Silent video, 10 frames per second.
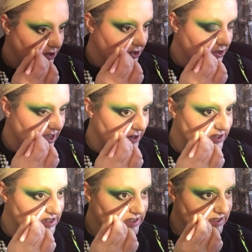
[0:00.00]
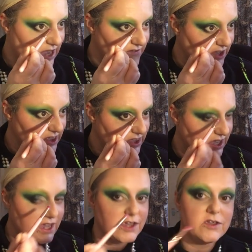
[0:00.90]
2007 thing.